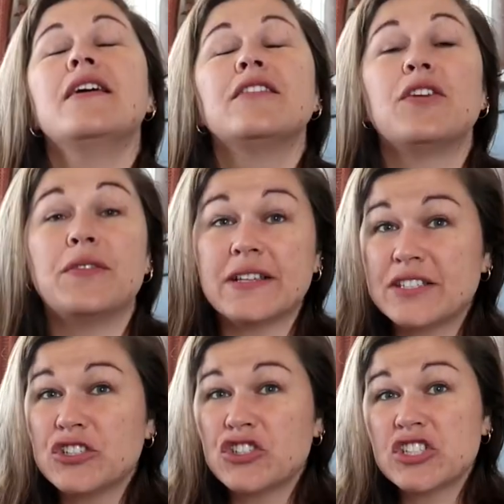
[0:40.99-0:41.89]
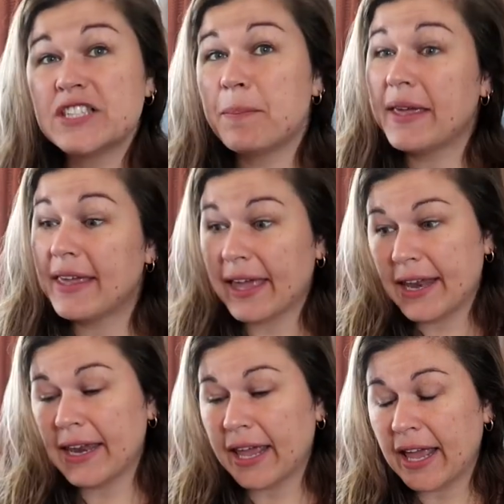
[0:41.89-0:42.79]
So, this is just the
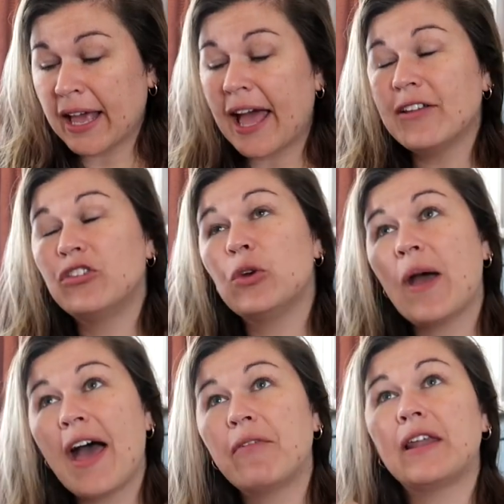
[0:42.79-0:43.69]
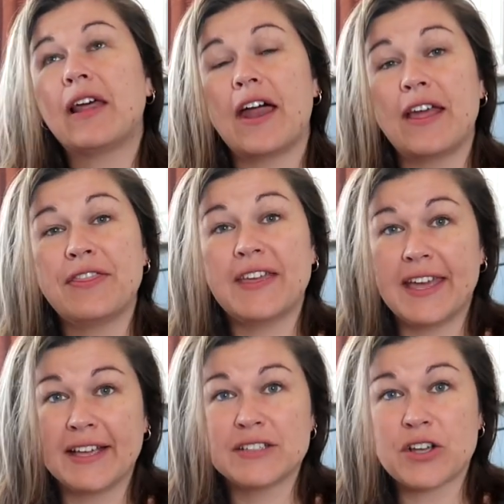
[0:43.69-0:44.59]
beginning. I do have a lot of
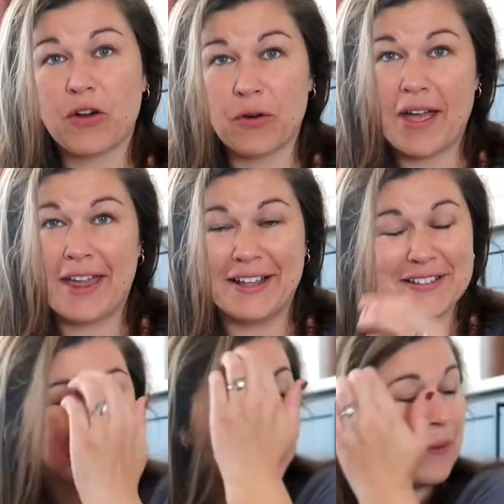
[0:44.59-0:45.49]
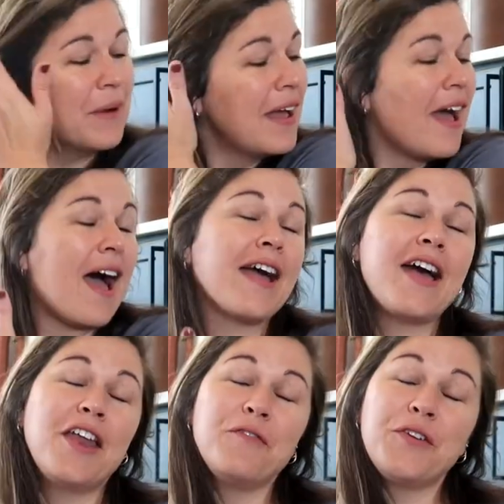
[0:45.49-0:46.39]
things already, so I
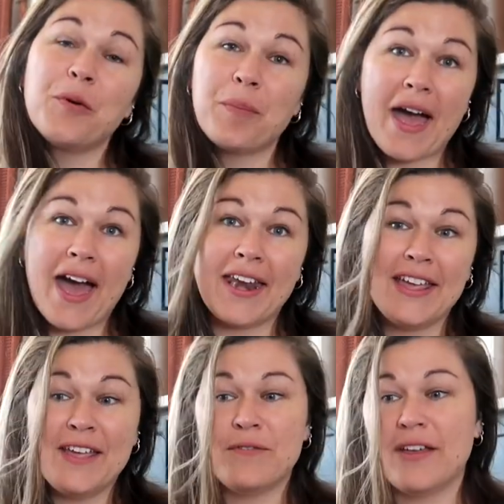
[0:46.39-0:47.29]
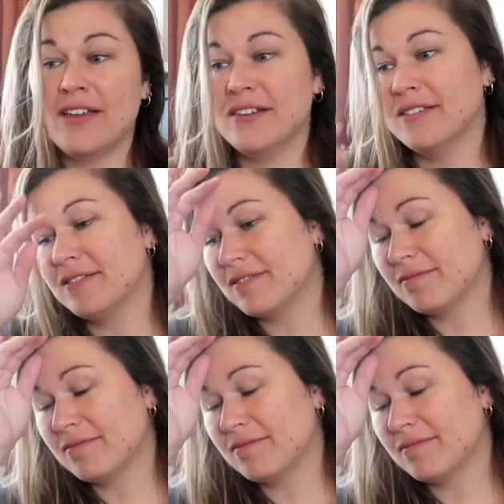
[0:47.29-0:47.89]
kind of feel bad even